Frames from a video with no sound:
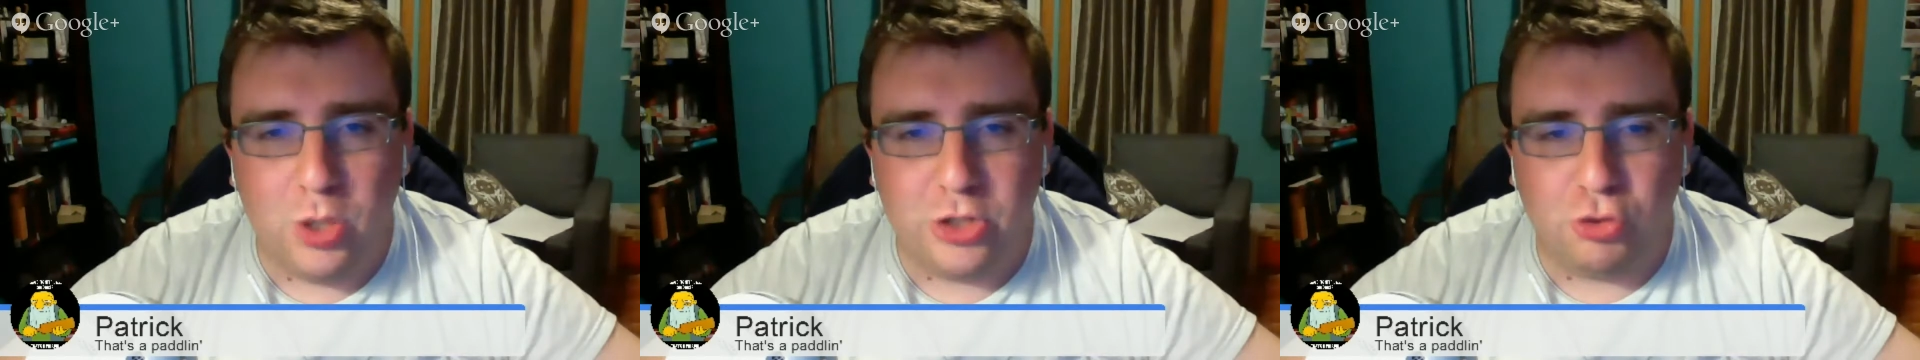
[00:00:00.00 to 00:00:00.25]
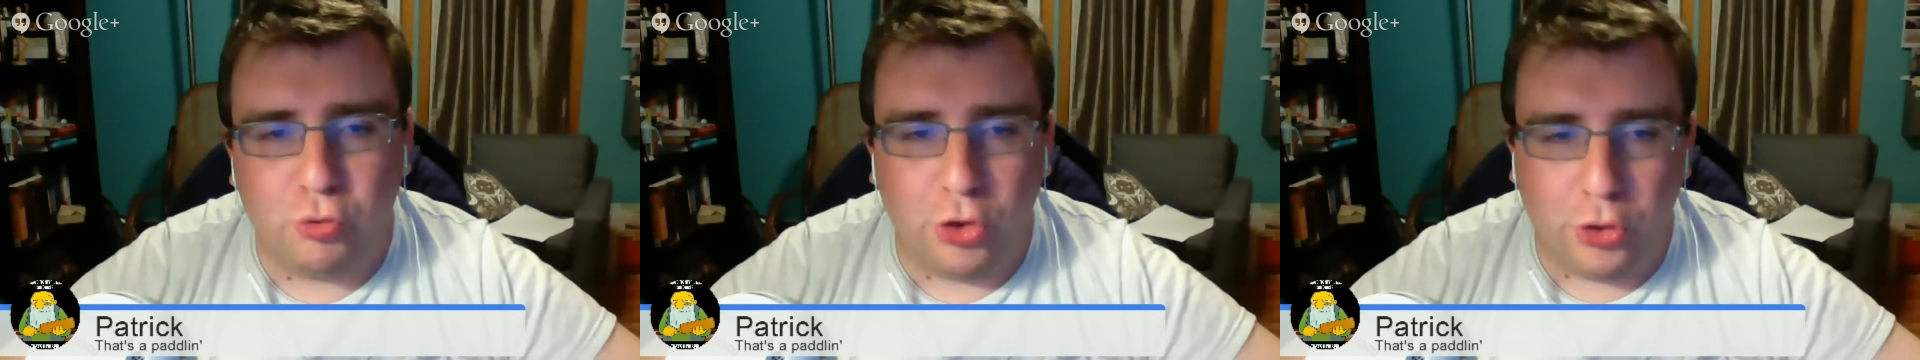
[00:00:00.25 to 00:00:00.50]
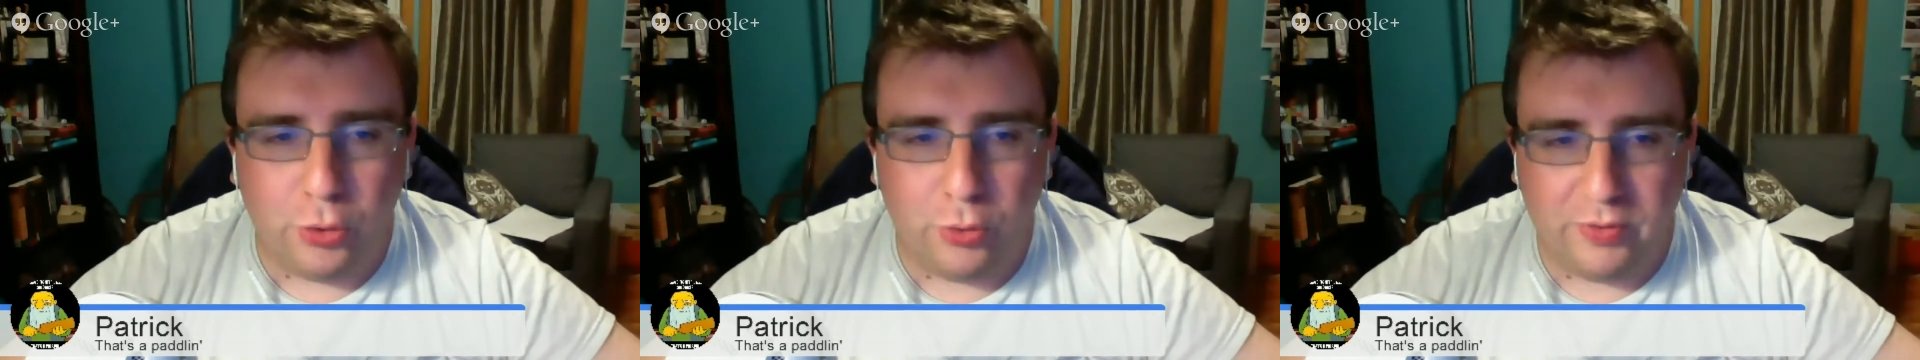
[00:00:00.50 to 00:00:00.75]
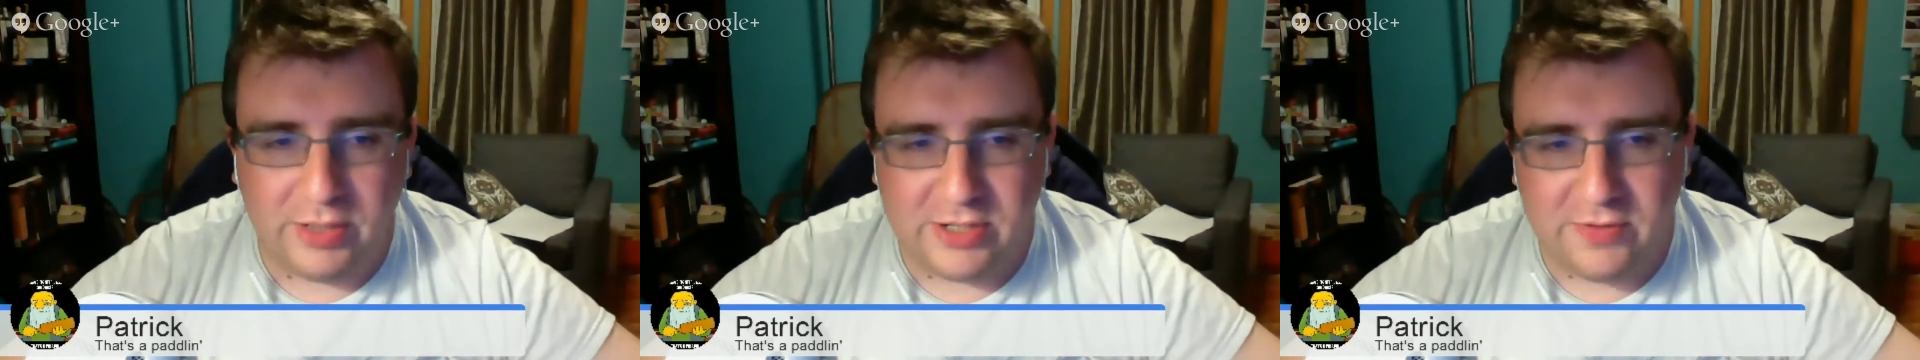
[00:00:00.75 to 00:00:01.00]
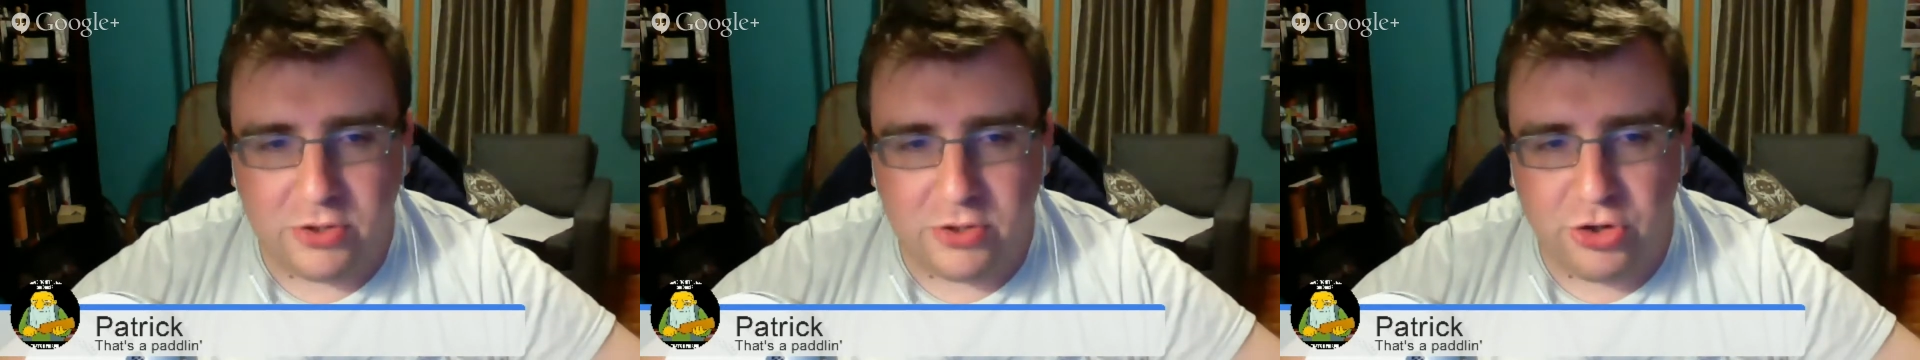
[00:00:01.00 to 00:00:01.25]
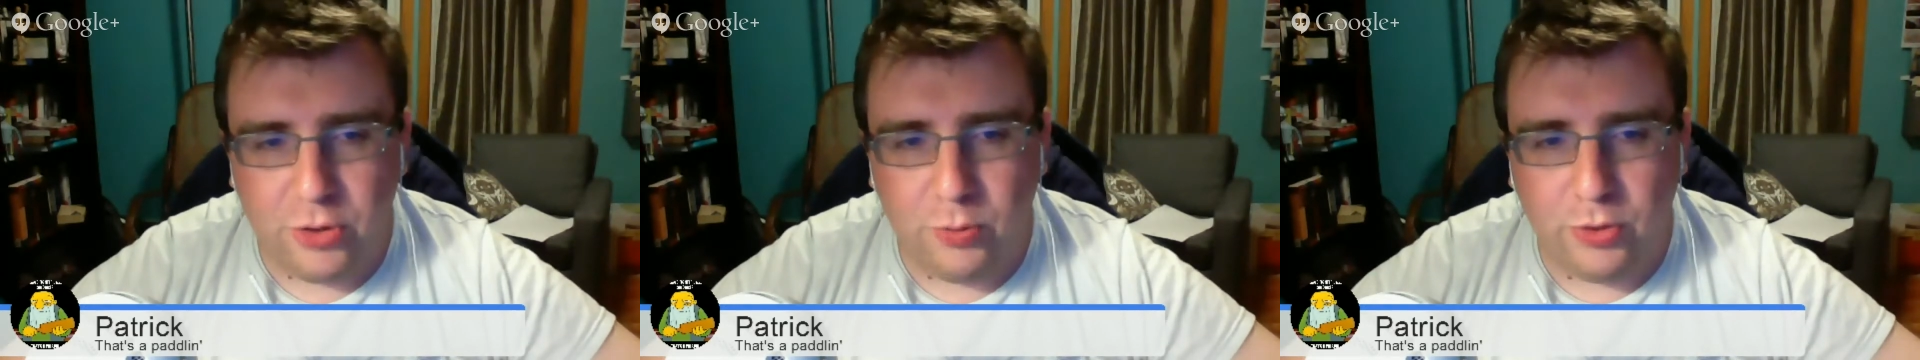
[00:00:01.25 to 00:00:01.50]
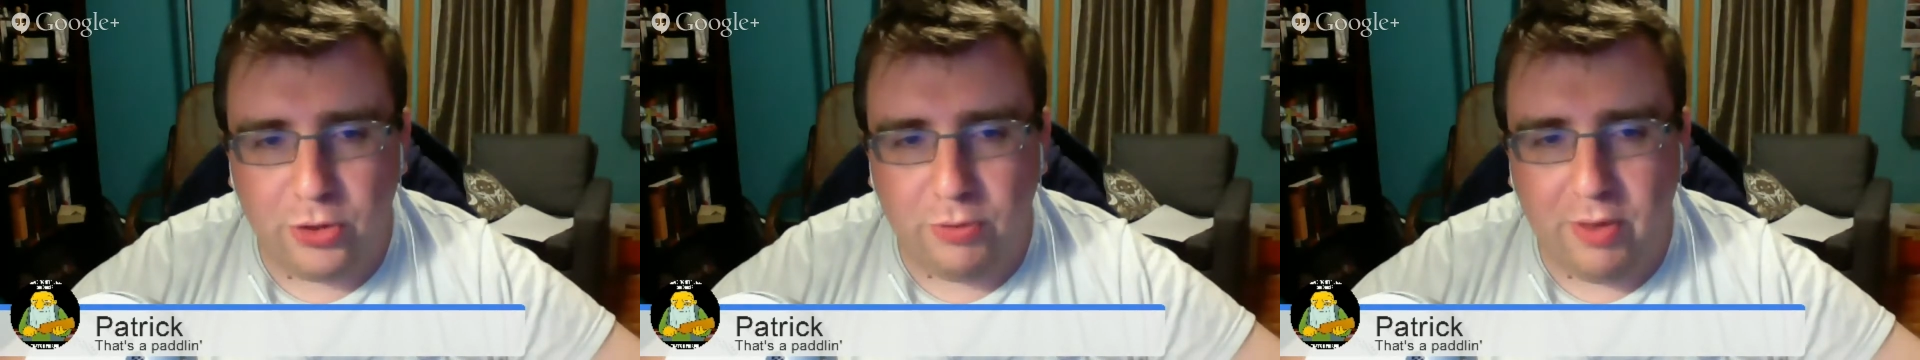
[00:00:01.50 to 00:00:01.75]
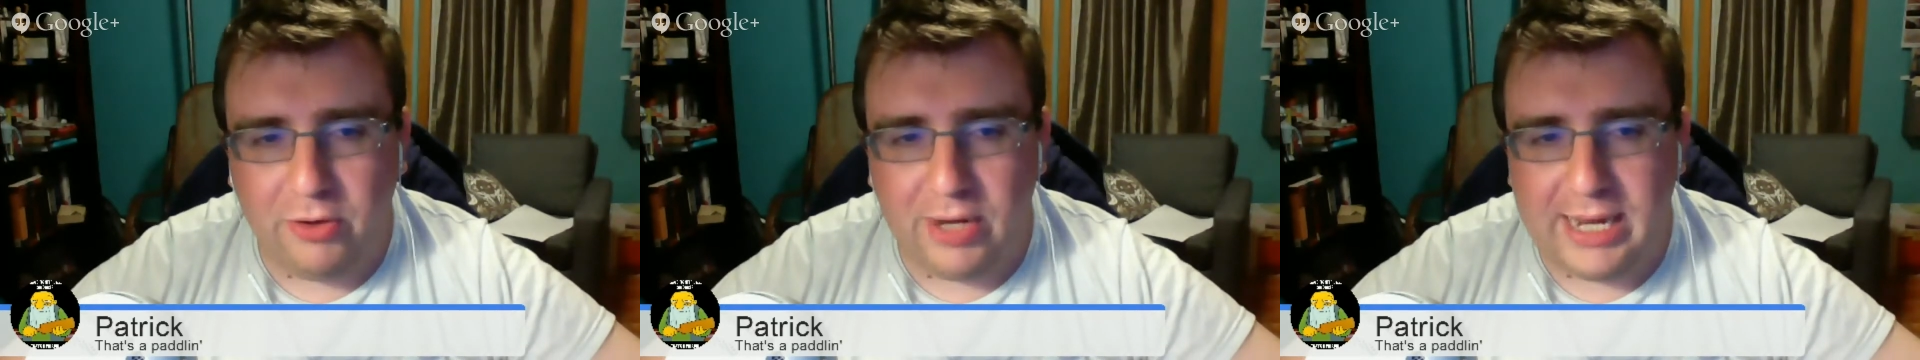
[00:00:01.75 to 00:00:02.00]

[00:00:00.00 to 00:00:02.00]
Drew? This is for Drew. Would you rather